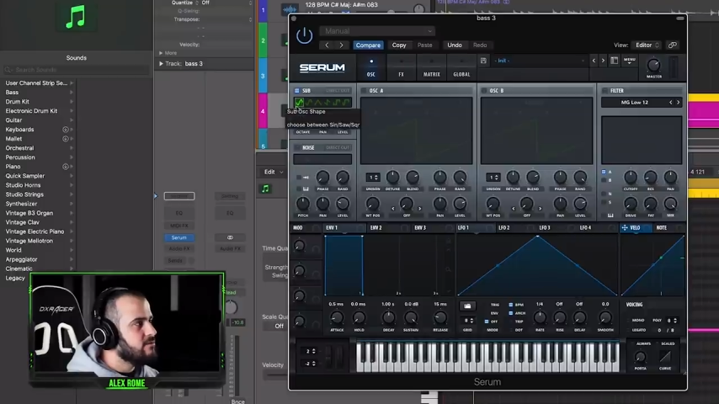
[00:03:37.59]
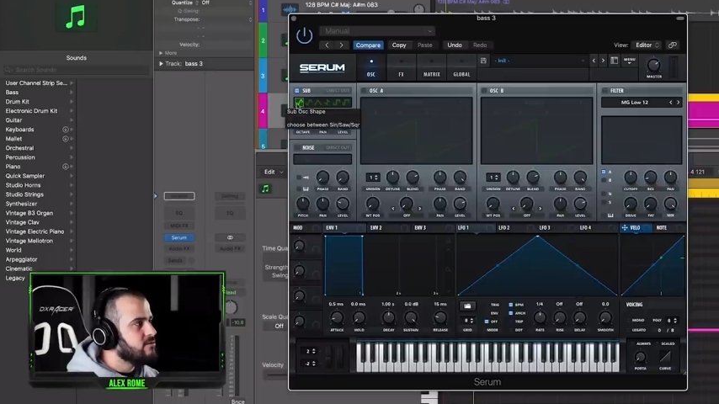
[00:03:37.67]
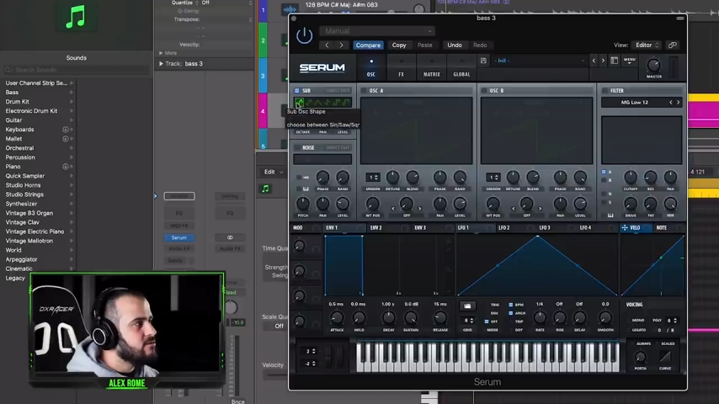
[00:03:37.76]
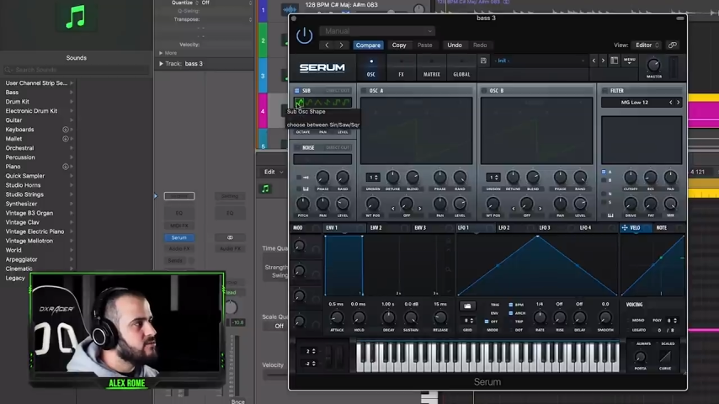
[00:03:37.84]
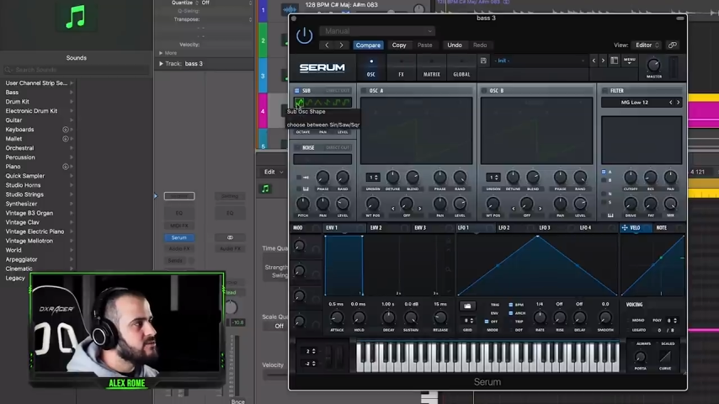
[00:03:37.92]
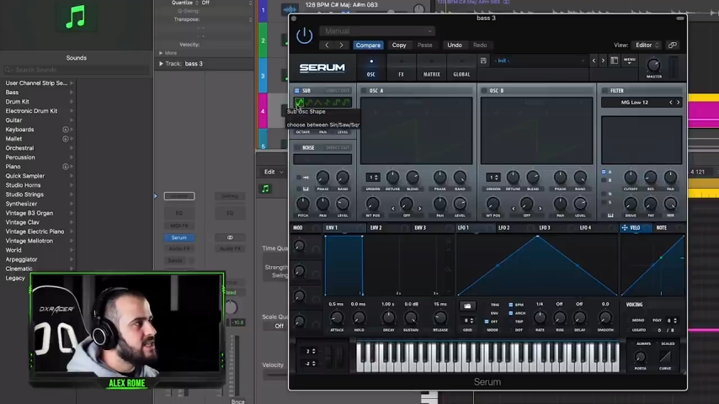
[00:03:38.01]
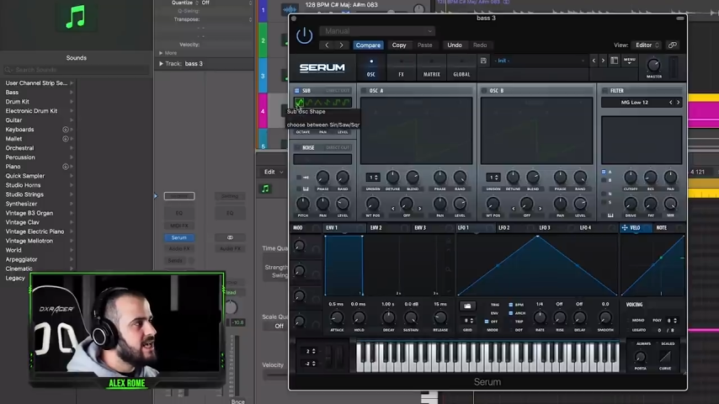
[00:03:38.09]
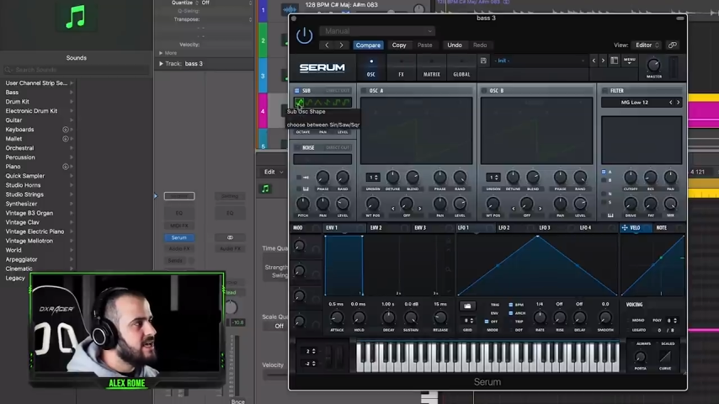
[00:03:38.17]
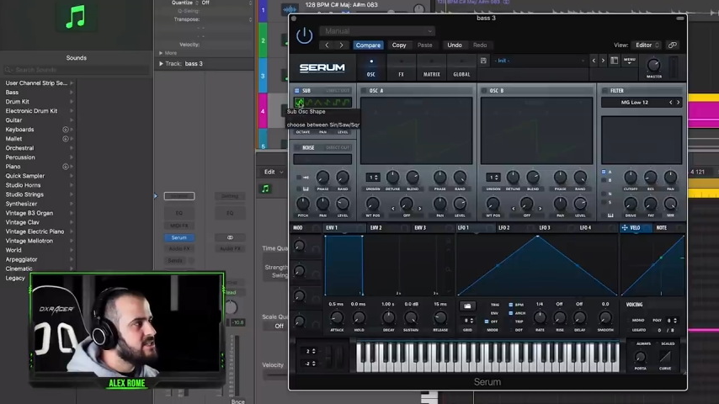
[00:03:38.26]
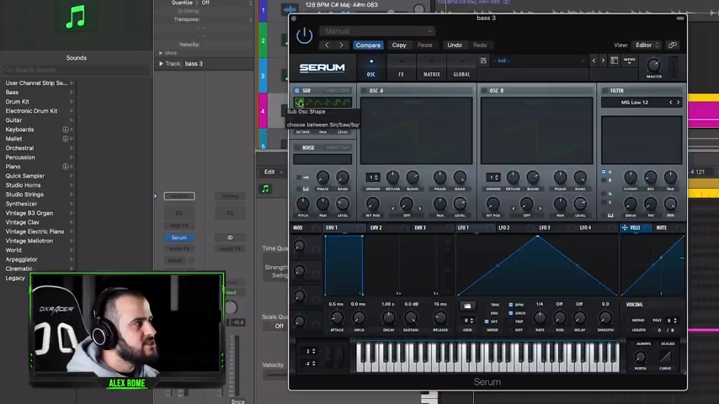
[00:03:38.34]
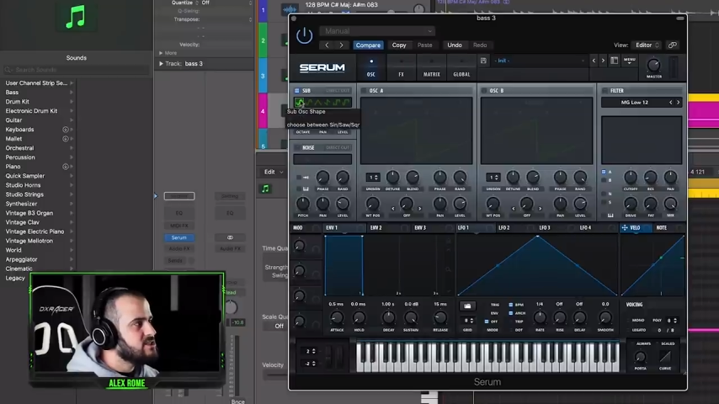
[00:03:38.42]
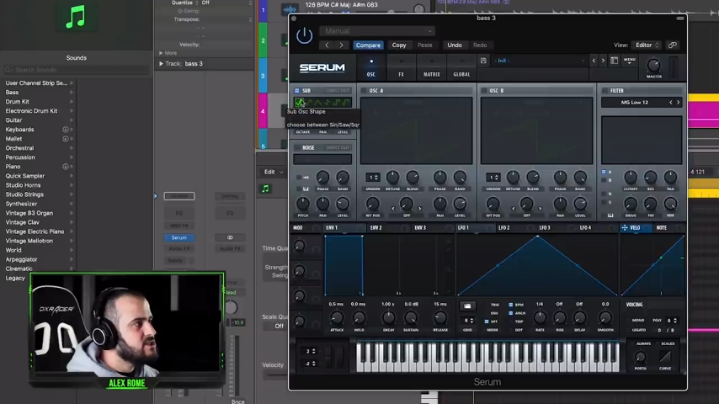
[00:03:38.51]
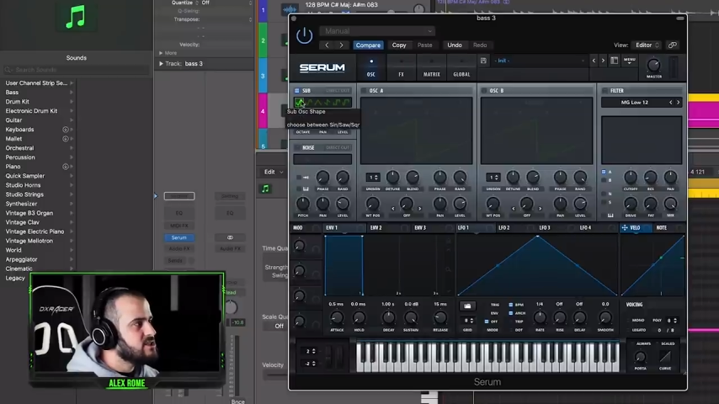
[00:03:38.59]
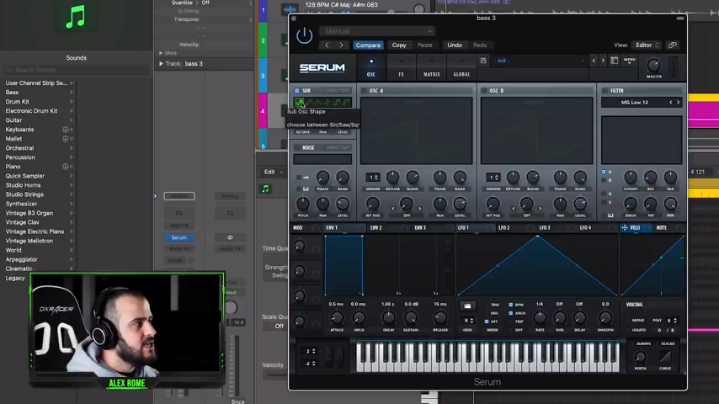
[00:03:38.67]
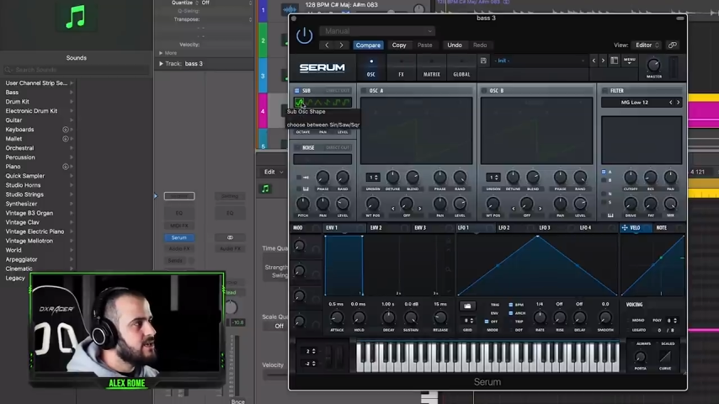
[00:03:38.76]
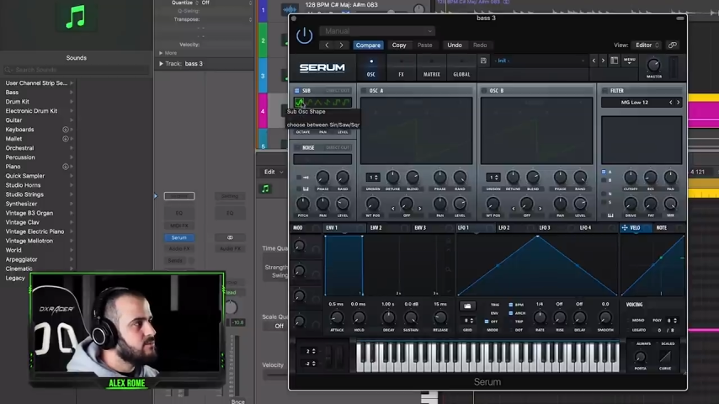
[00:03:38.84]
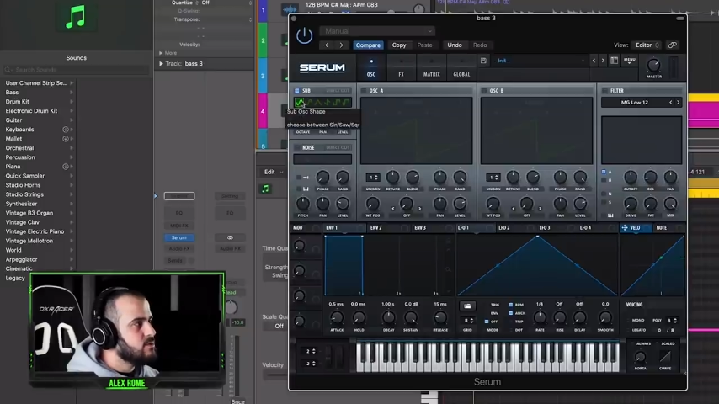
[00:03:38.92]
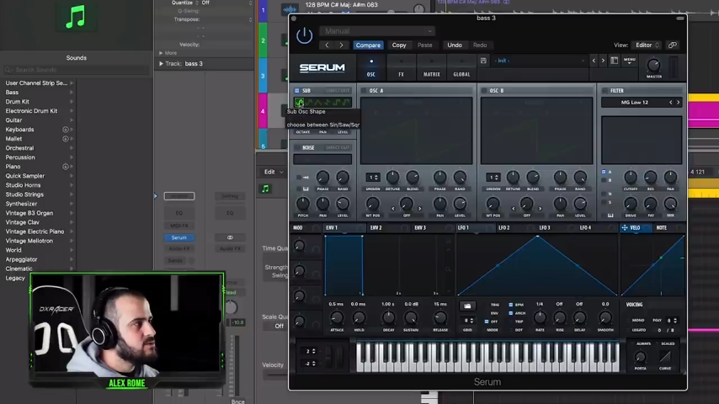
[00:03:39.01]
They're those S-shaped,